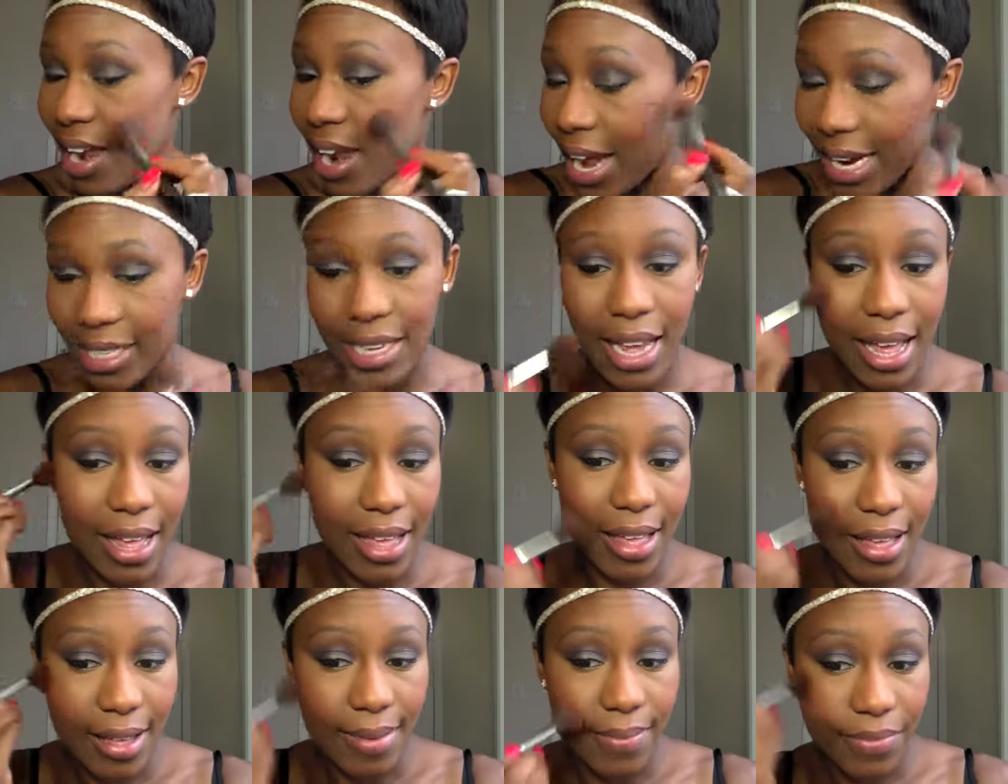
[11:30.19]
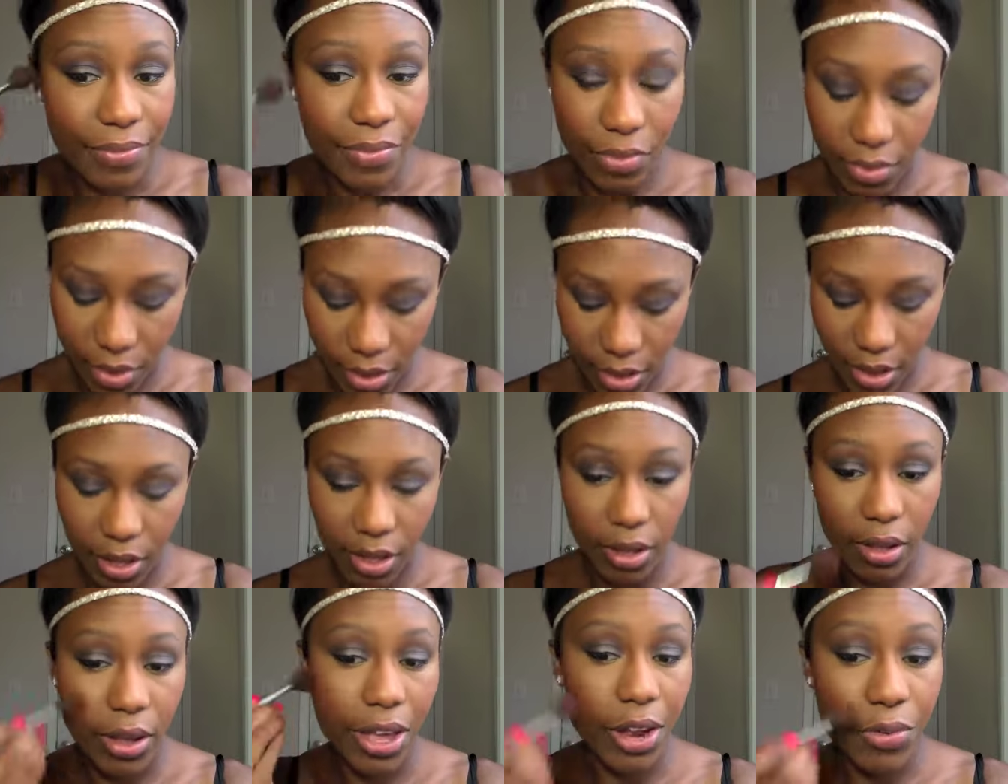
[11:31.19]
nighttime,
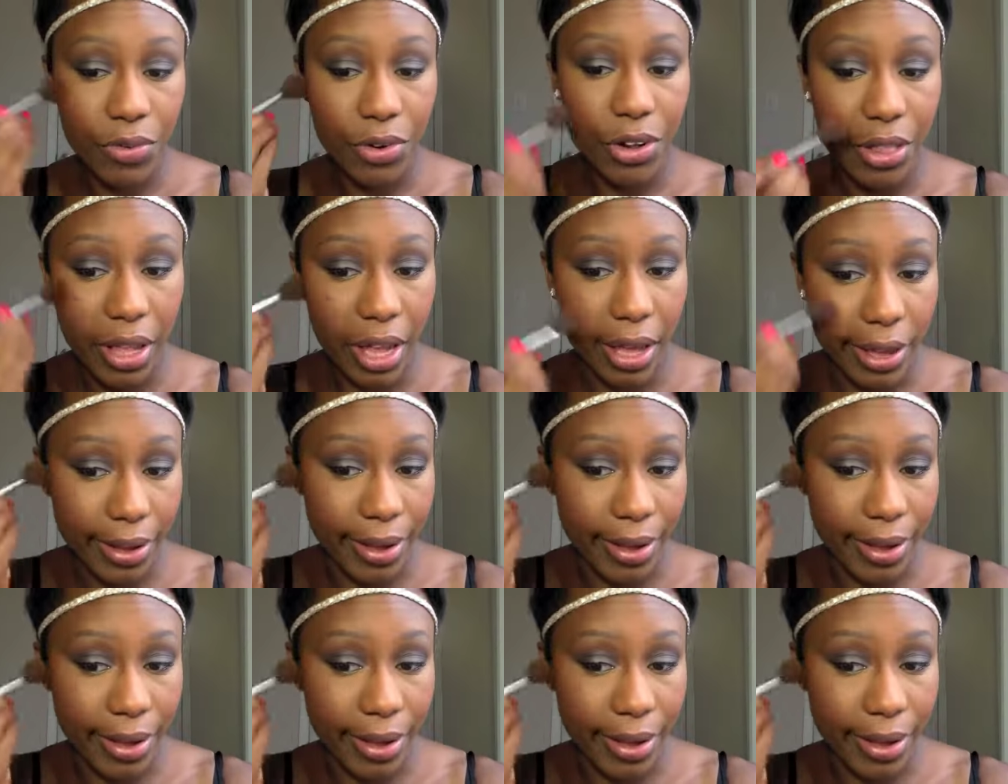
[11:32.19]
you can really,